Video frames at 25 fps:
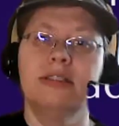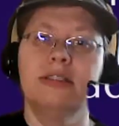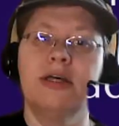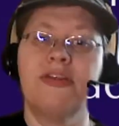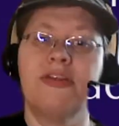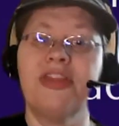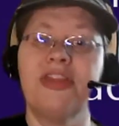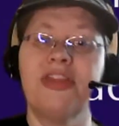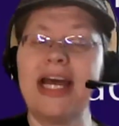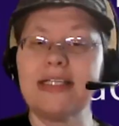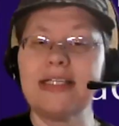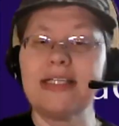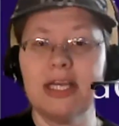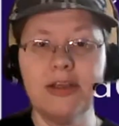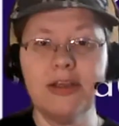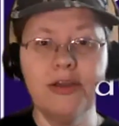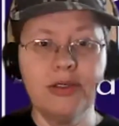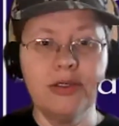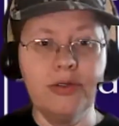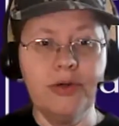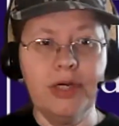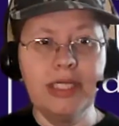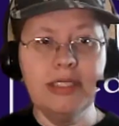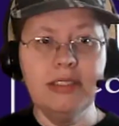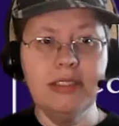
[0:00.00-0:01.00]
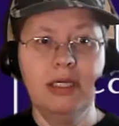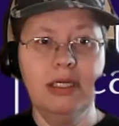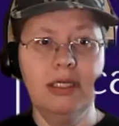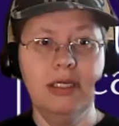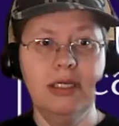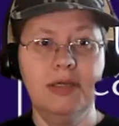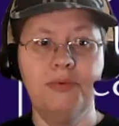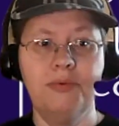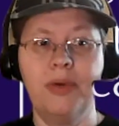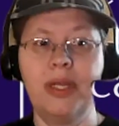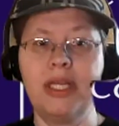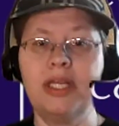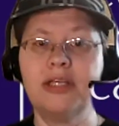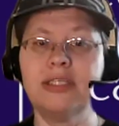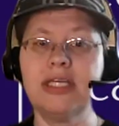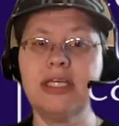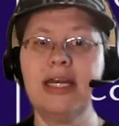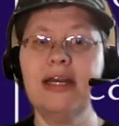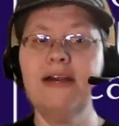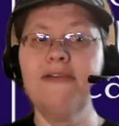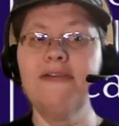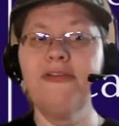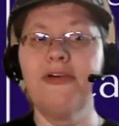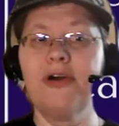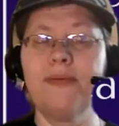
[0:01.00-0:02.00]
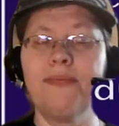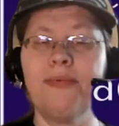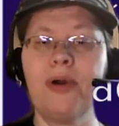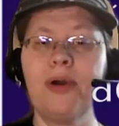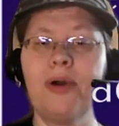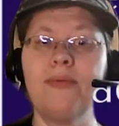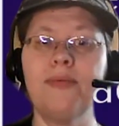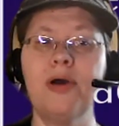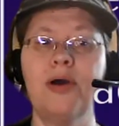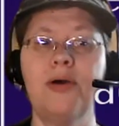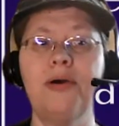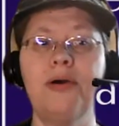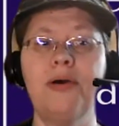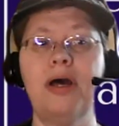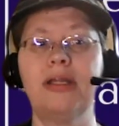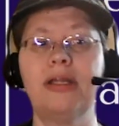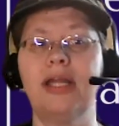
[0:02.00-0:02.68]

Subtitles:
So that's how you do it. When you sign up for a promo,